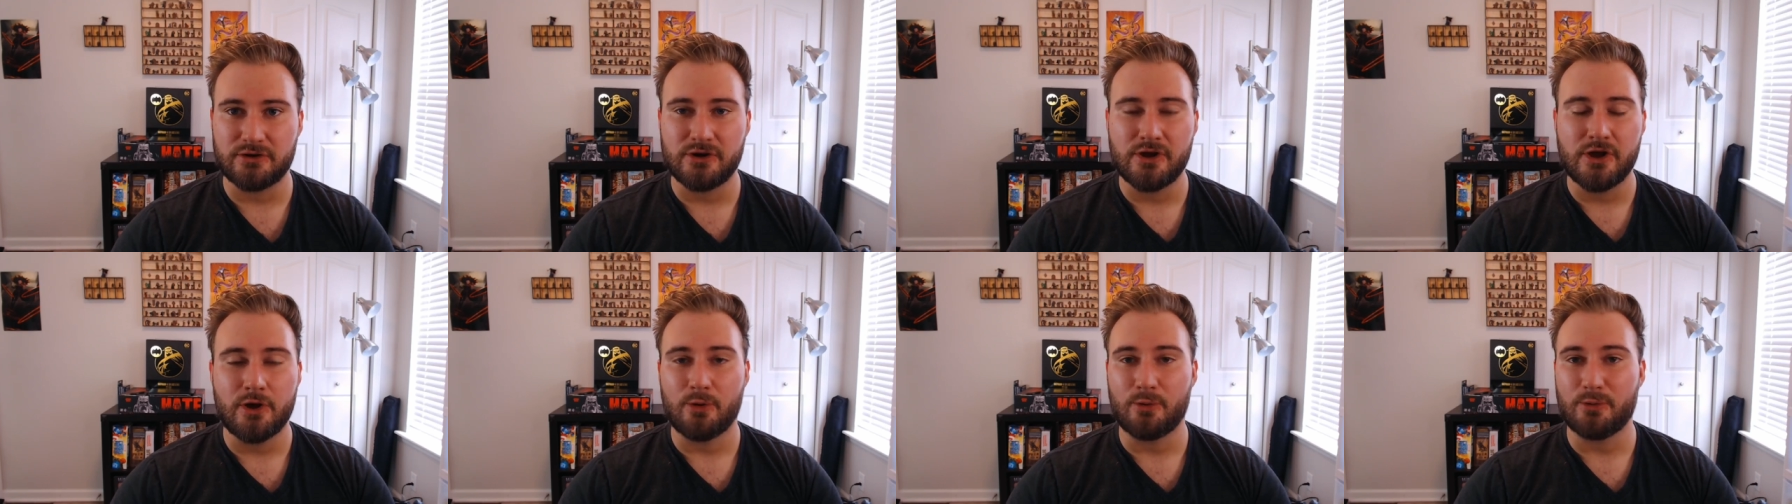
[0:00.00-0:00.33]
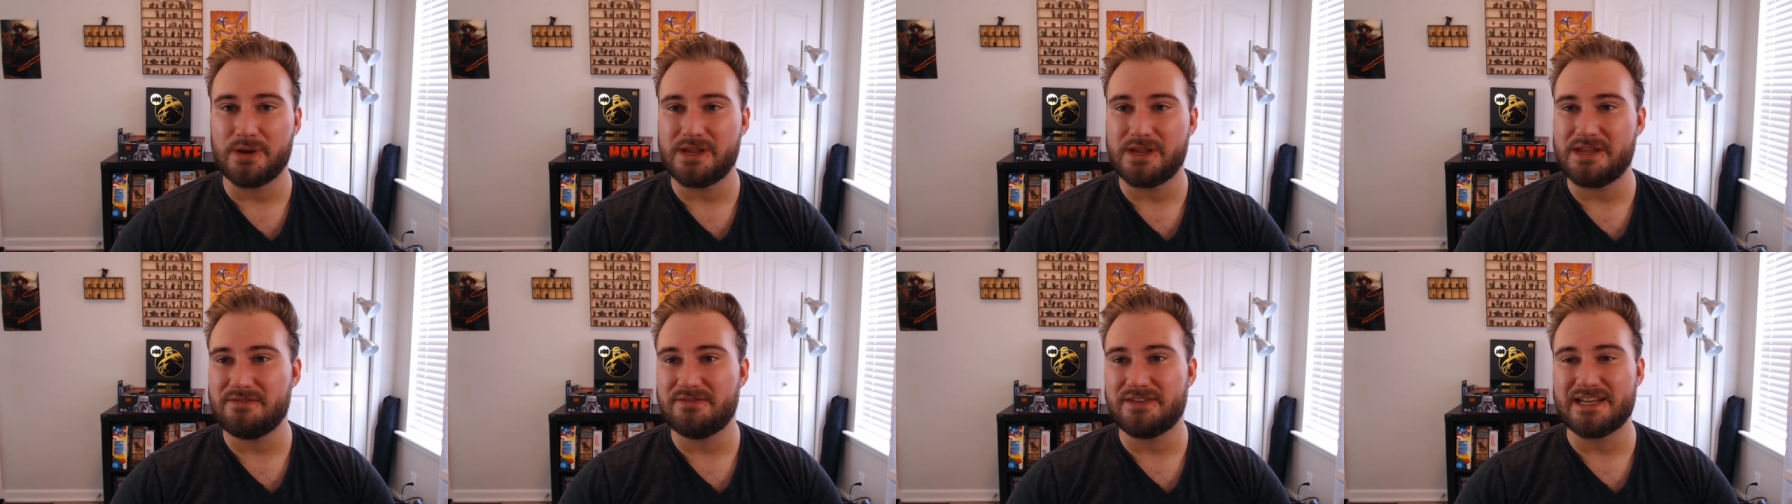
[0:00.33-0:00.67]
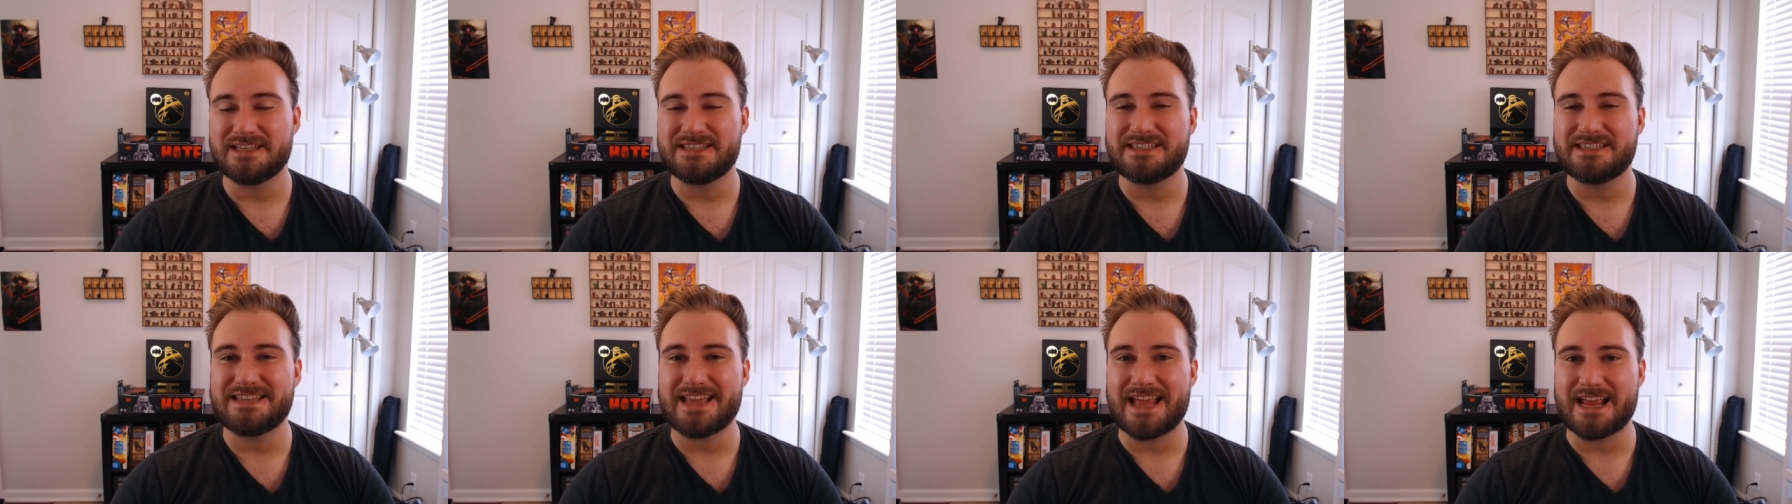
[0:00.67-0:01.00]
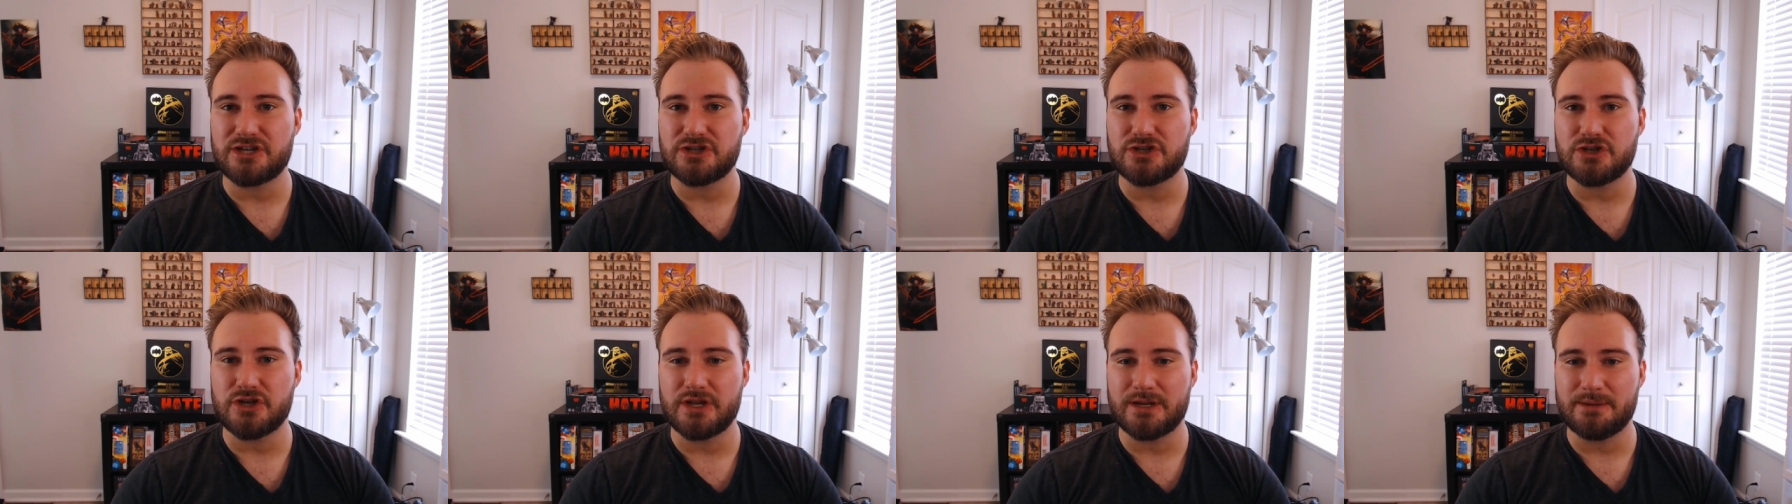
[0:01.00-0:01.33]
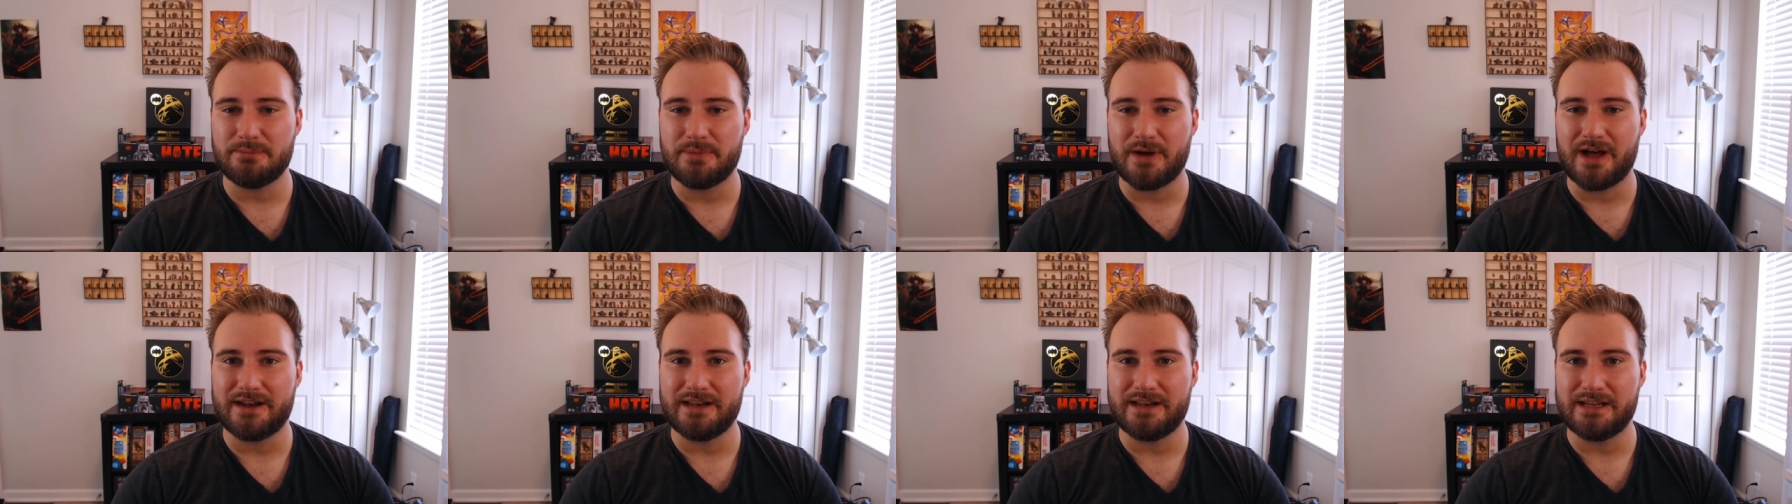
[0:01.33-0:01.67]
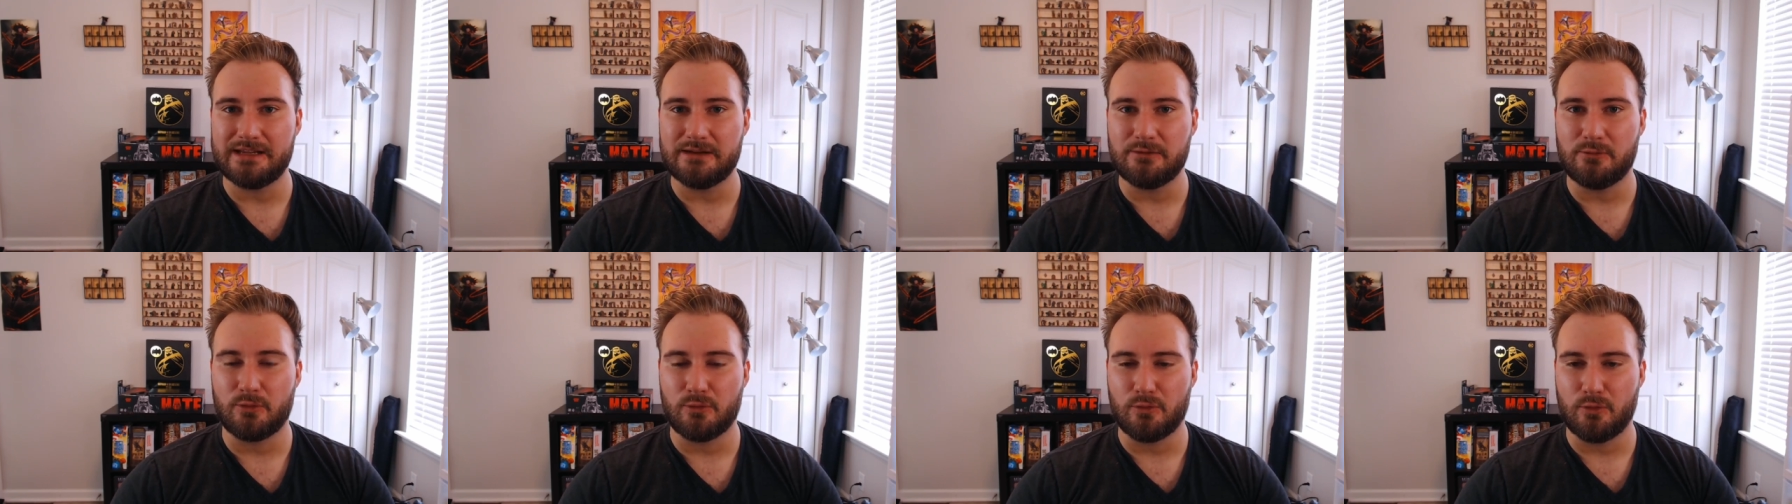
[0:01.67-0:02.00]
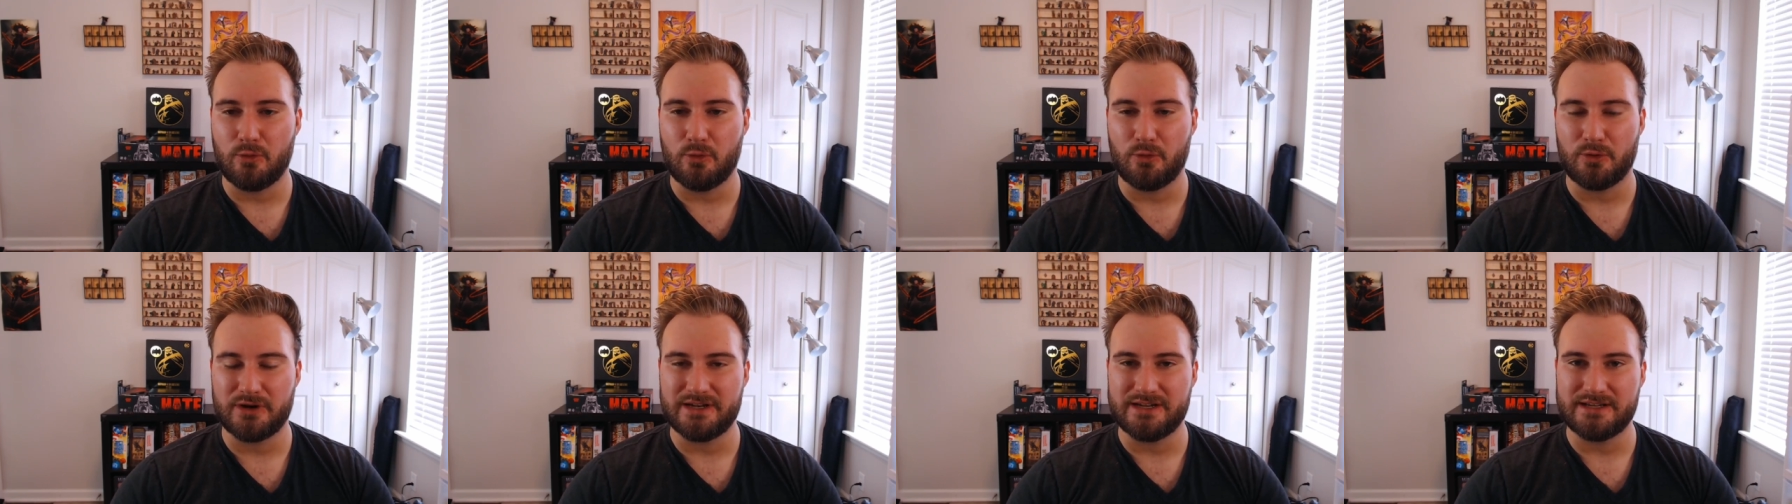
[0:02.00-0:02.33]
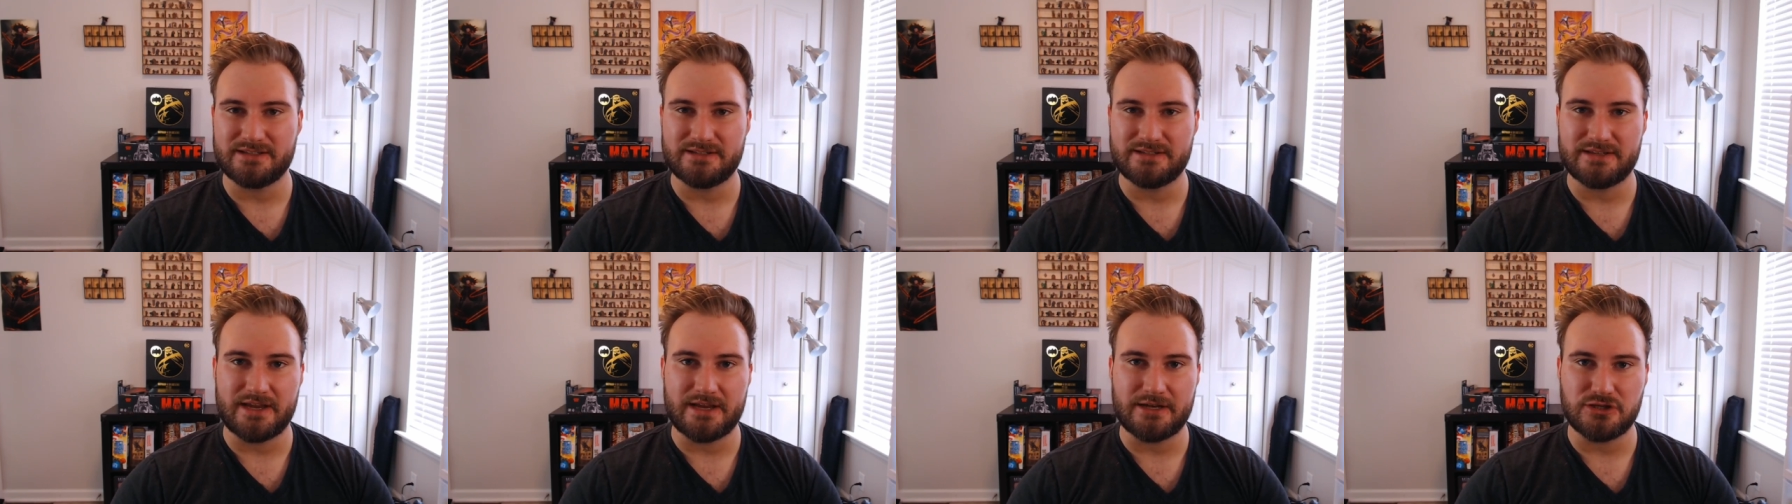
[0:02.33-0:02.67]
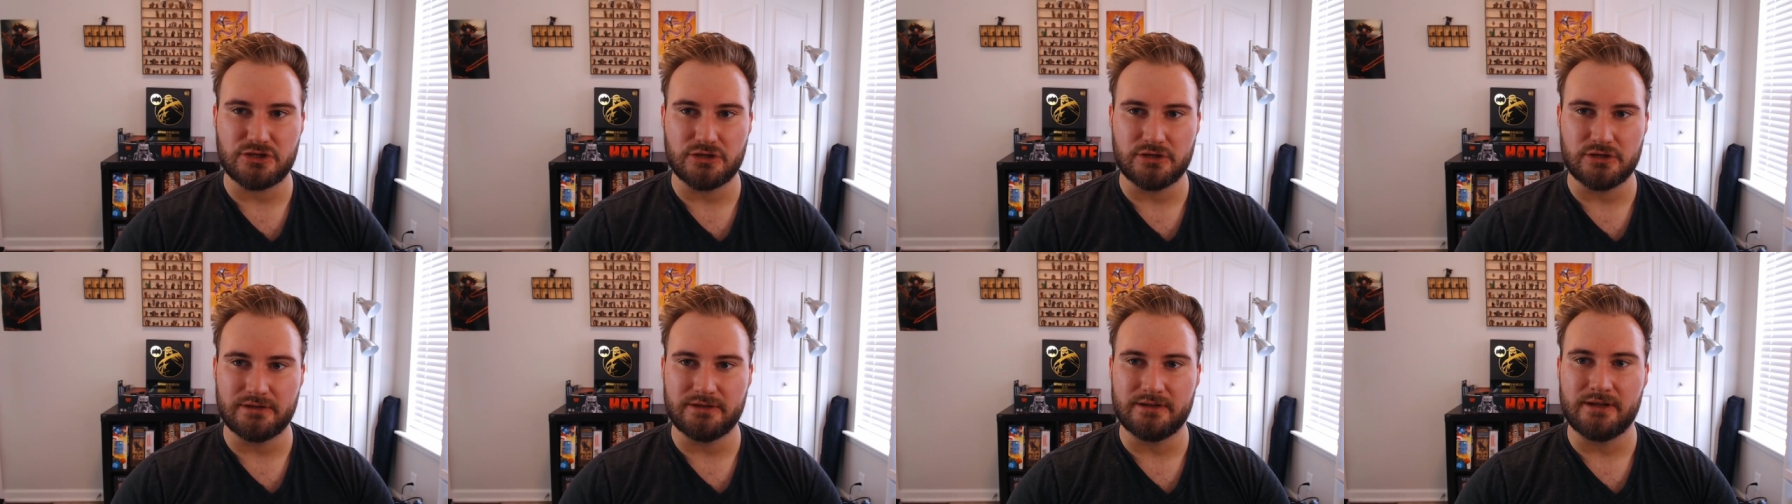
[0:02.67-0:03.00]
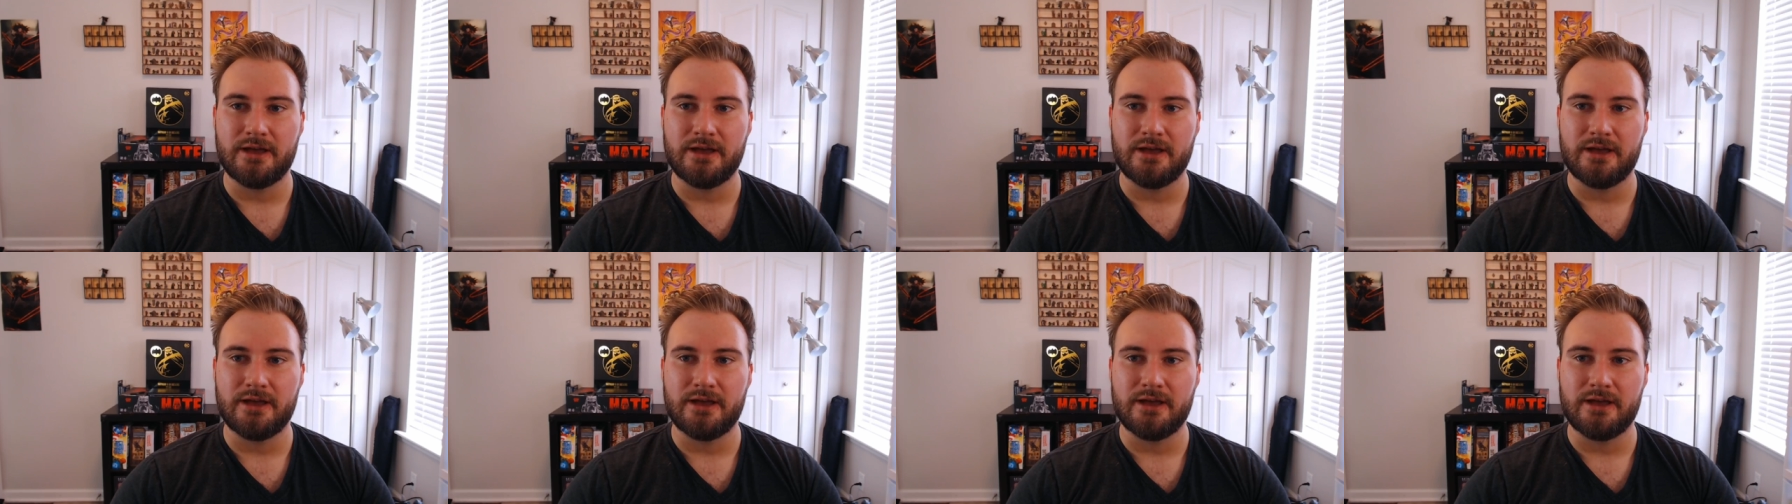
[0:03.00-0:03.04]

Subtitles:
or even a sanctioning body or organization.